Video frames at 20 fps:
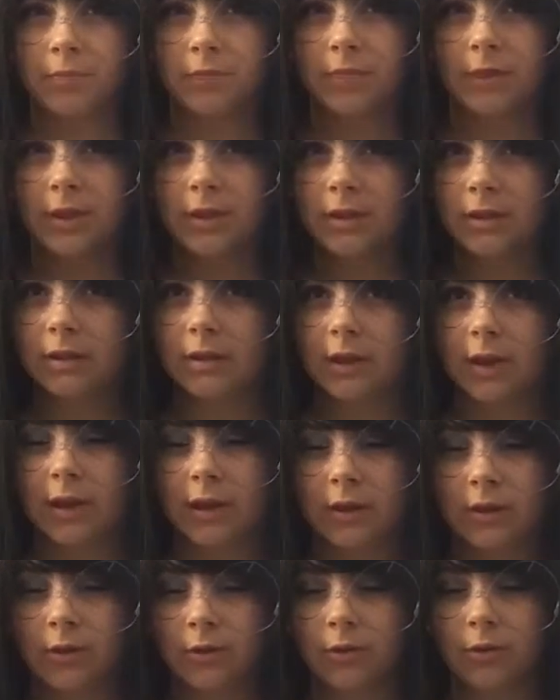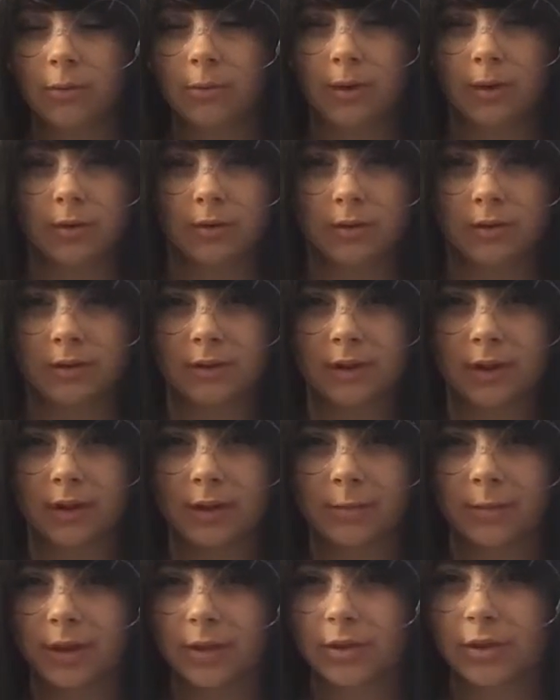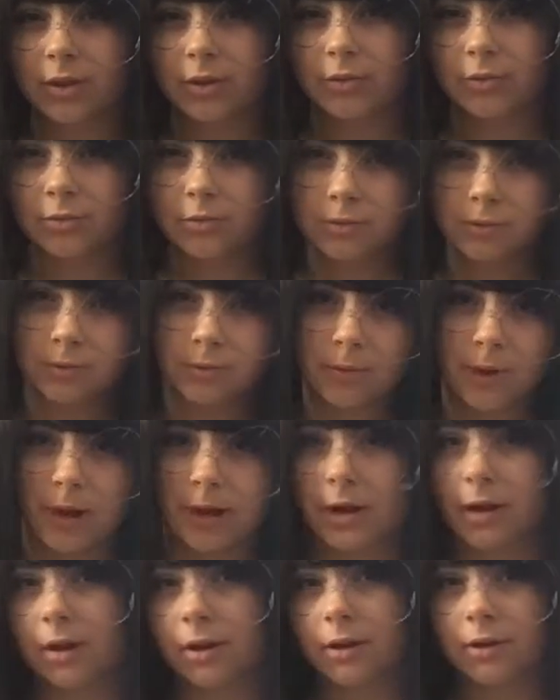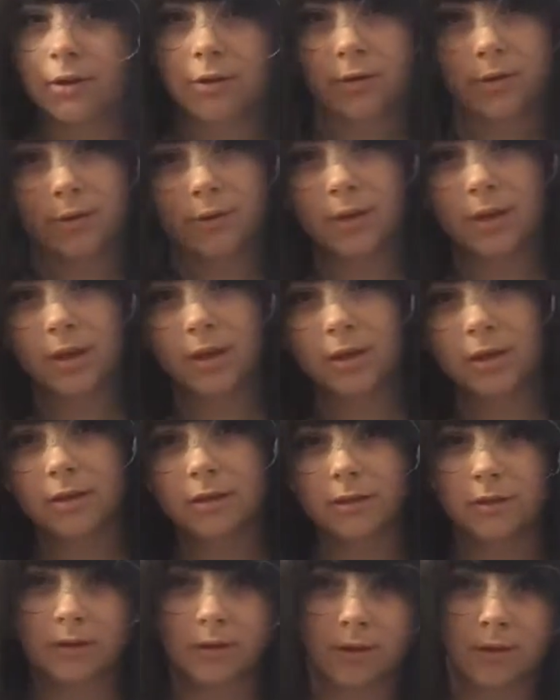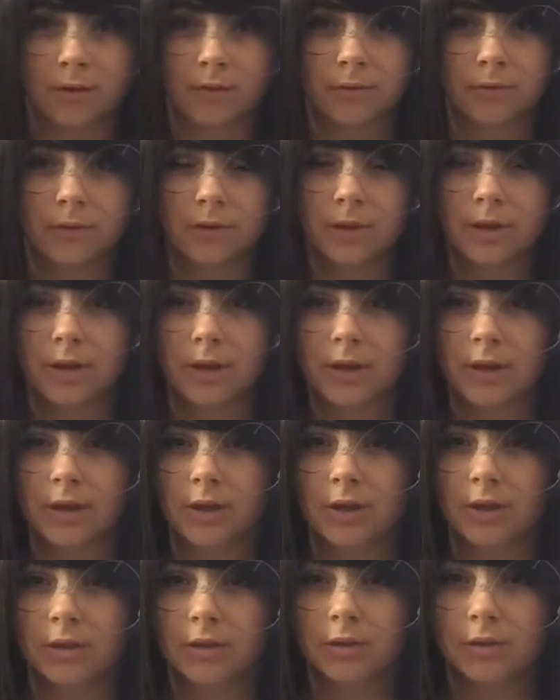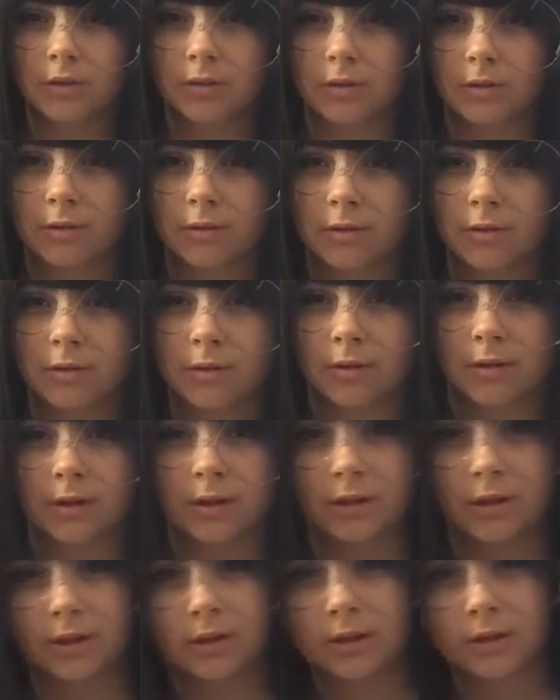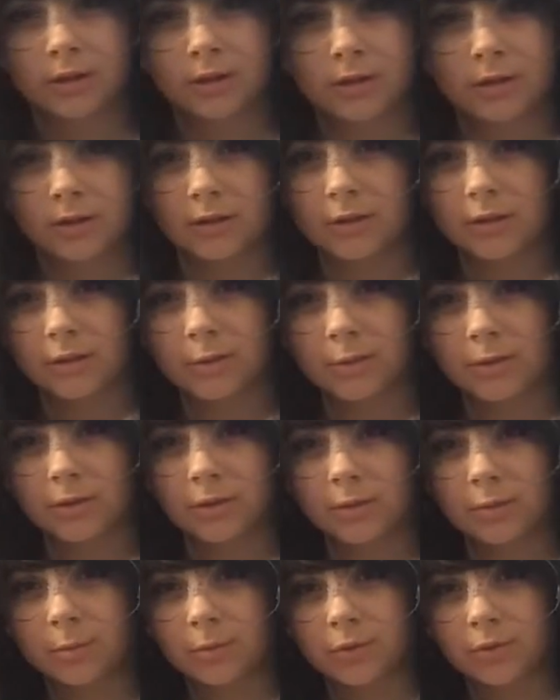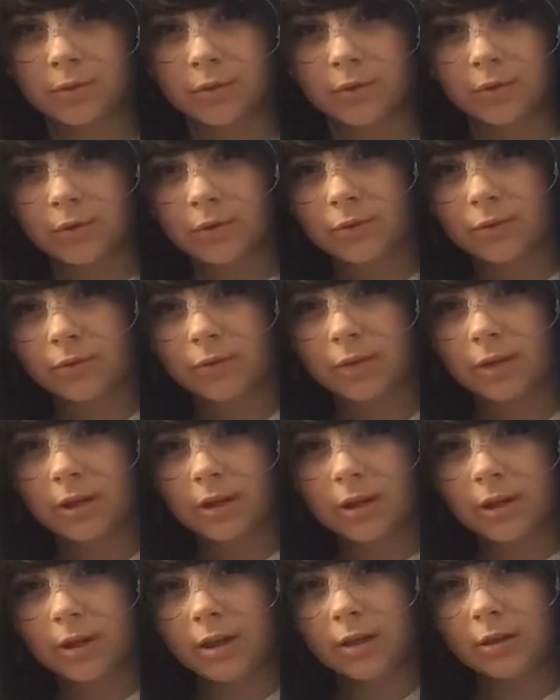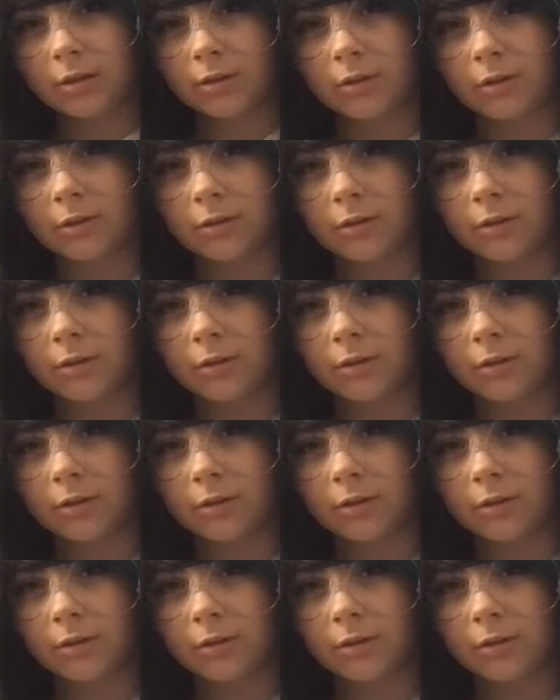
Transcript: things I do on my own time. I thought, ooh, why not do it and stuff. So like you can see some of them over right here.